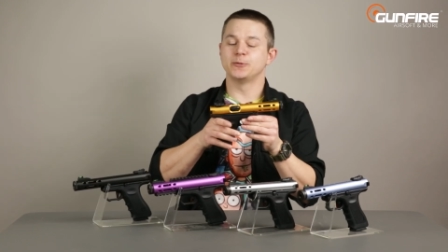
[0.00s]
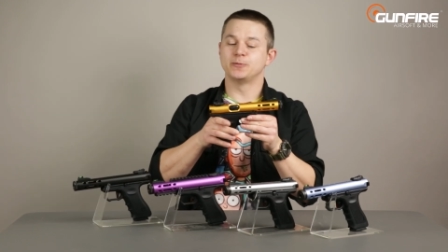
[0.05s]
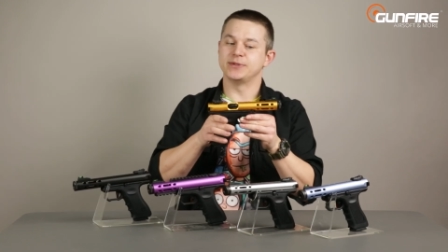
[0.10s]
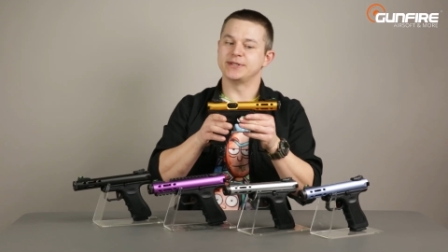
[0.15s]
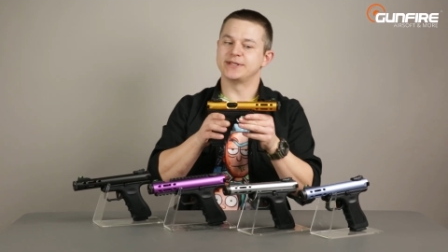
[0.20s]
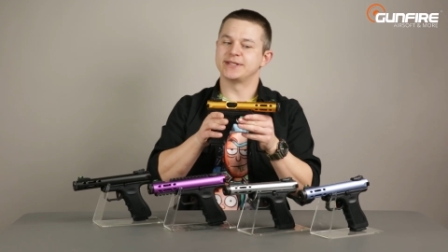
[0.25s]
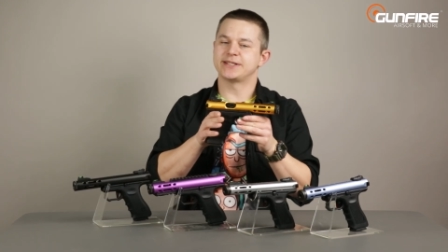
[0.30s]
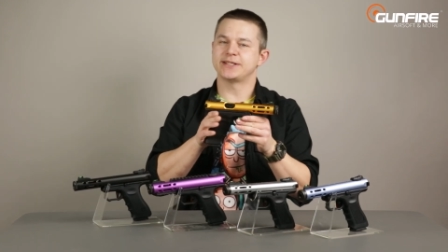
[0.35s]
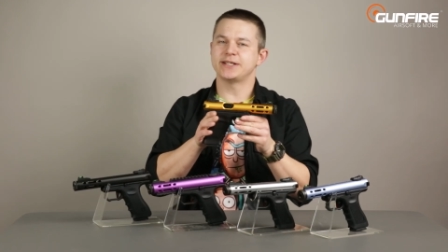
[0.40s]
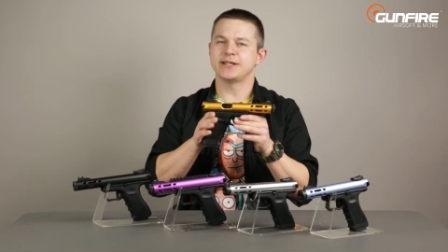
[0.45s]
to
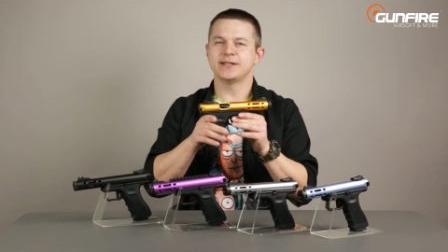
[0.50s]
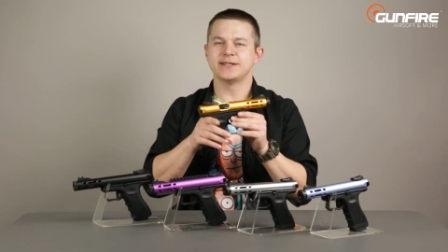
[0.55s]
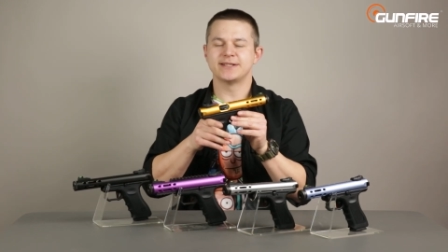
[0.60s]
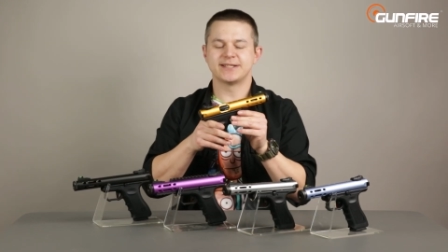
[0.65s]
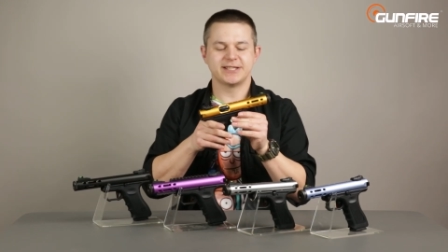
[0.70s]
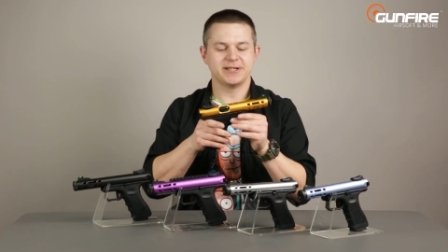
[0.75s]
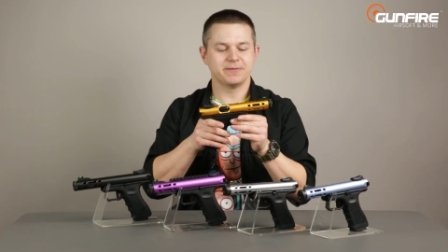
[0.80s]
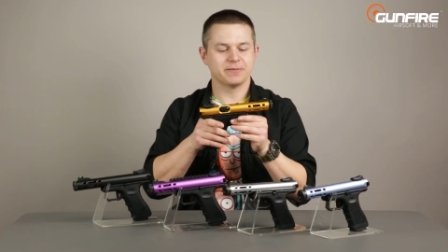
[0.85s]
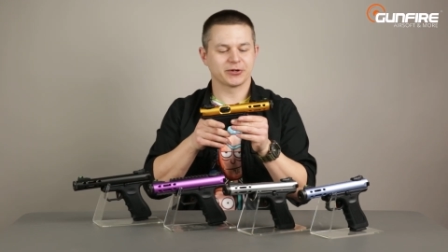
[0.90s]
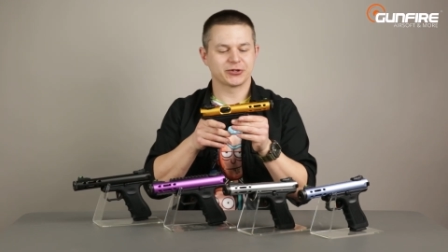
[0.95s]
be C N
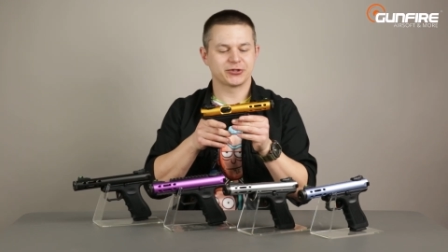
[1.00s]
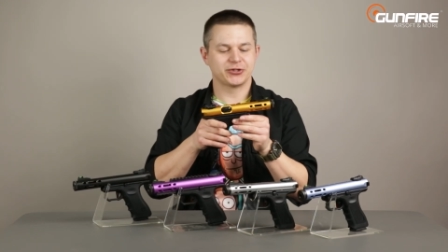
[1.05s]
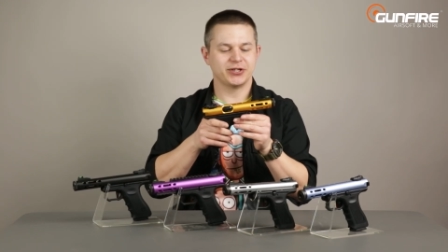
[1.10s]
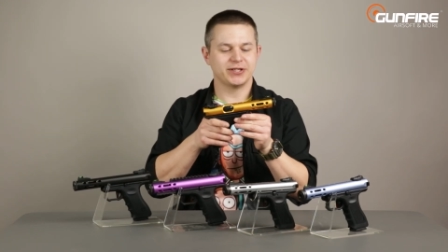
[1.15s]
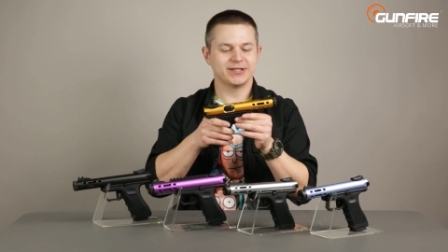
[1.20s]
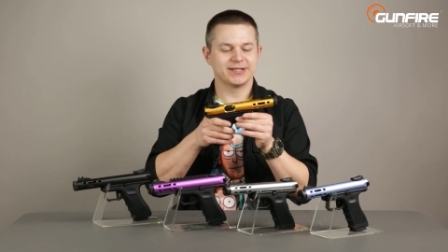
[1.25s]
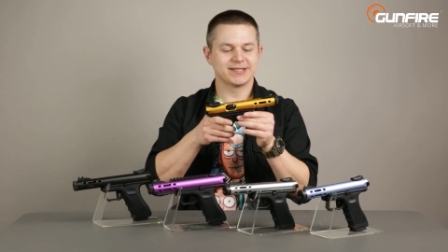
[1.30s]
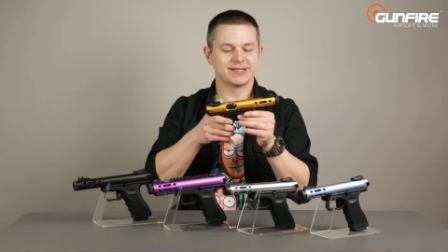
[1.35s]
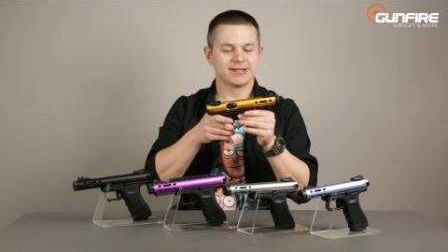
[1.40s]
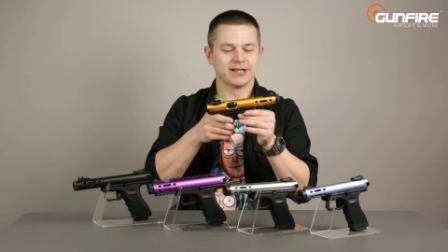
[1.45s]
C
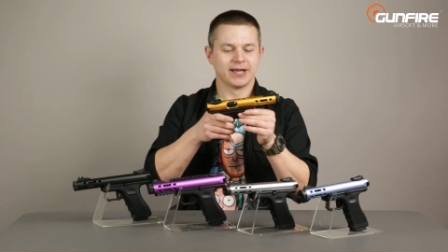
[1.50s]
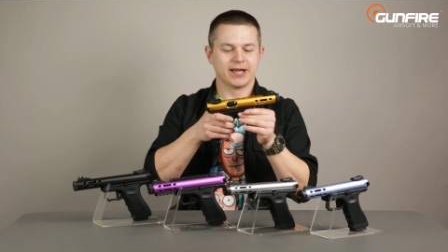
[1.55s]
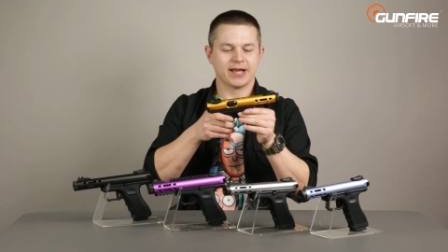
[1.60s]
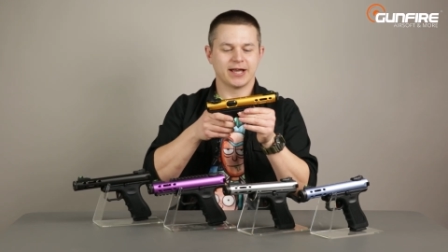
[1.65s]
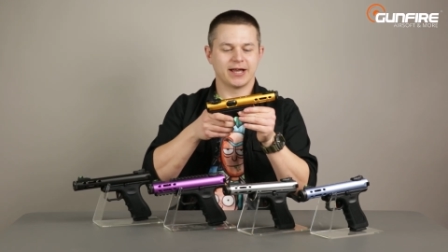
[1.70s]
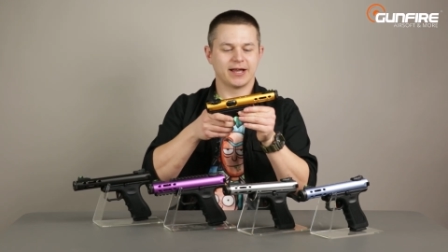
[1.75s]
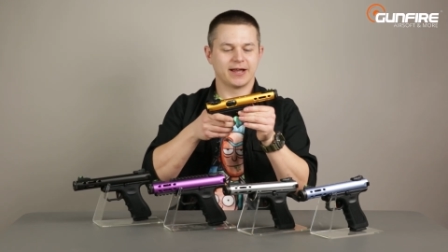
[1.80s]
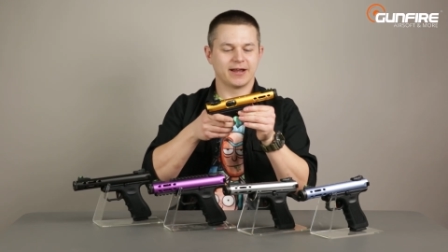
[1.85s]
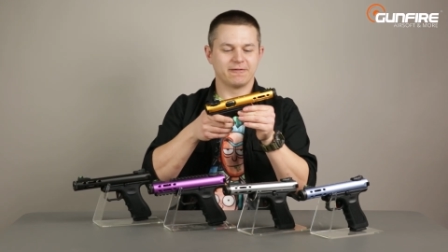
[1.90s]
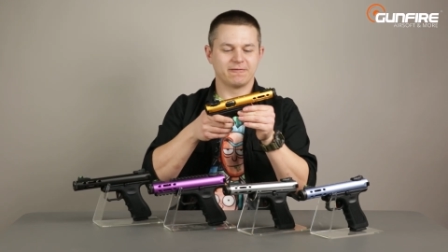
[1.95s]
machined,
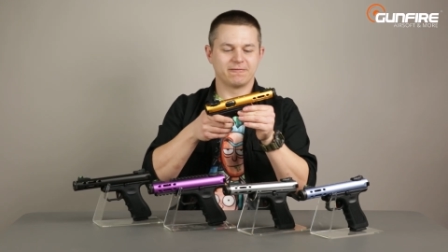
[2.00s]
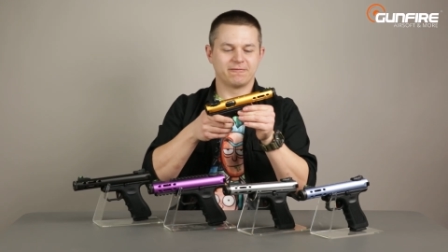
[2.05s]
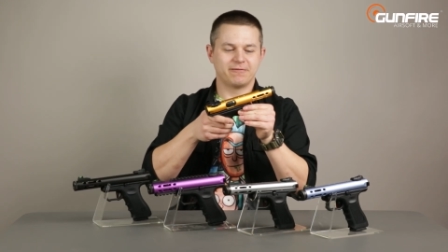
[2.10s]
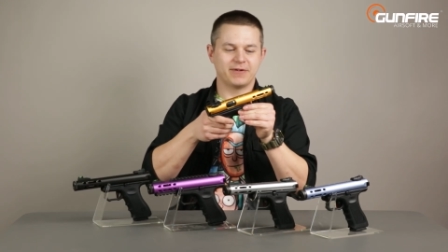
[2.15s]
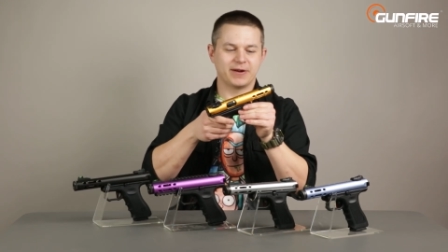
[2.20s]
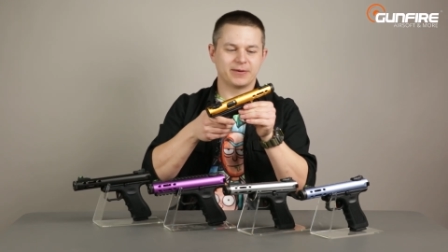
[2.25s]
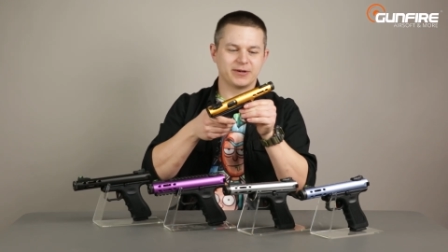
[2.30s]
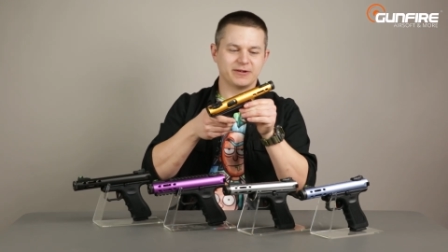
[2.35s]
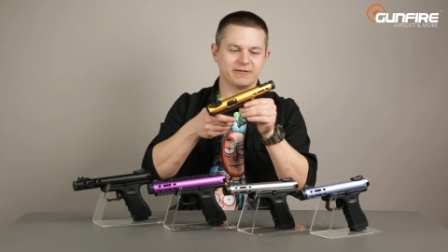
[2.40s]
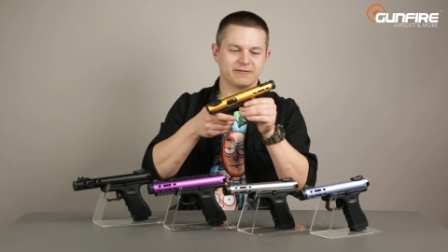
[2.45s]
uh,
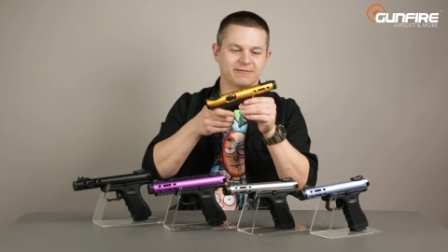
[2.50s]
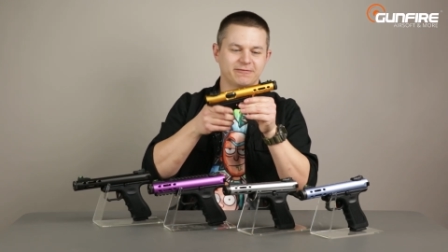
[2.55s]
very,